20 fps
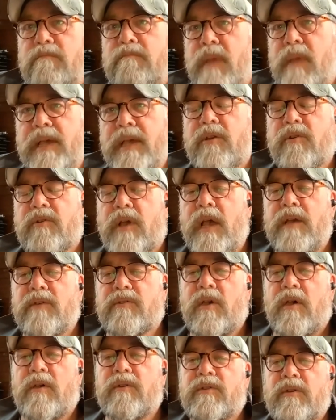make your
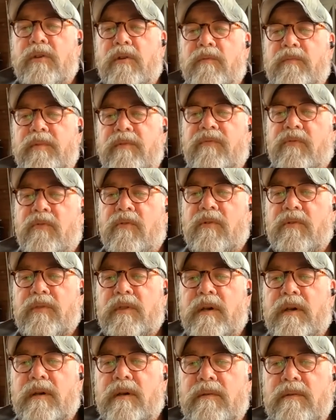case also before
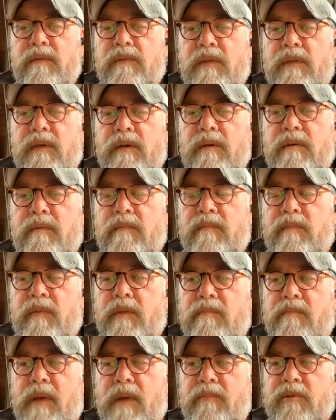the
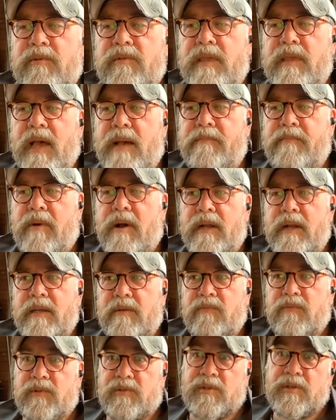members of that
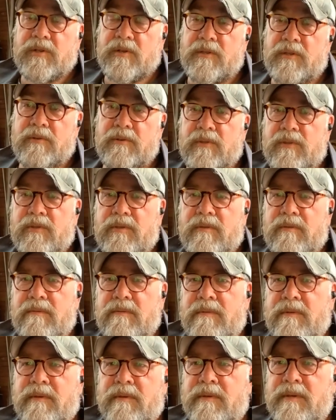body, which includes
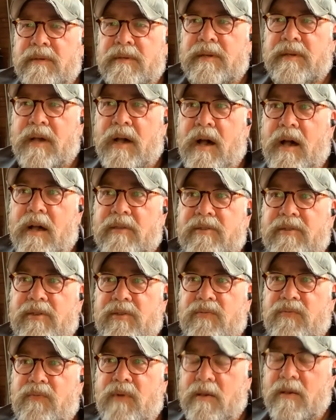us
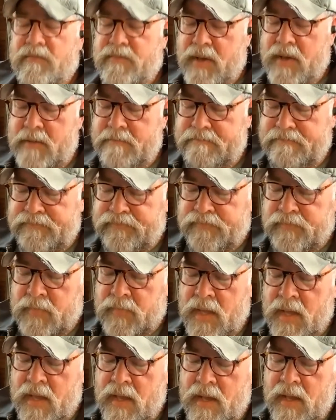as well.
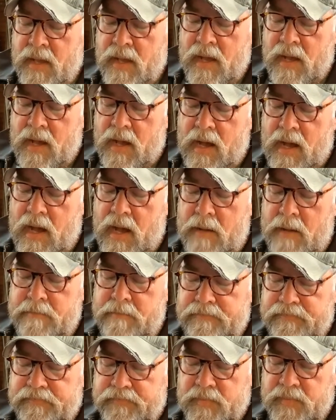
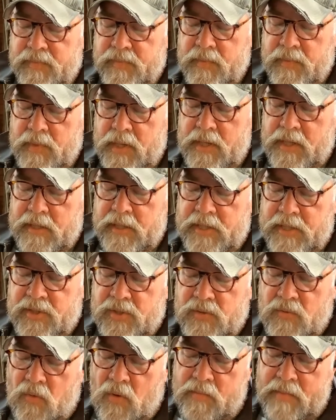But
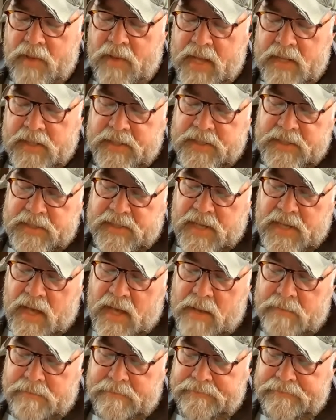let's scroll back to the
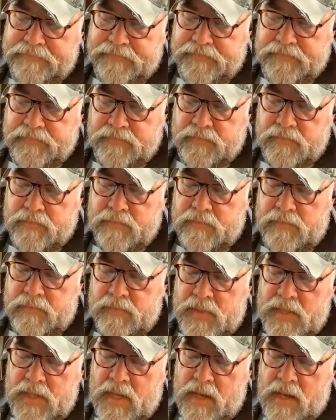top.
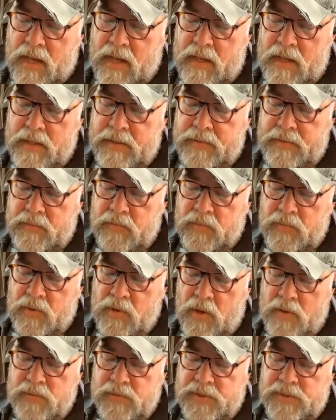We'll
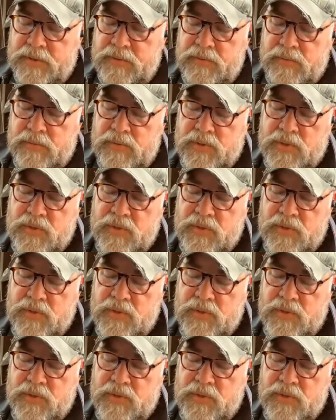go to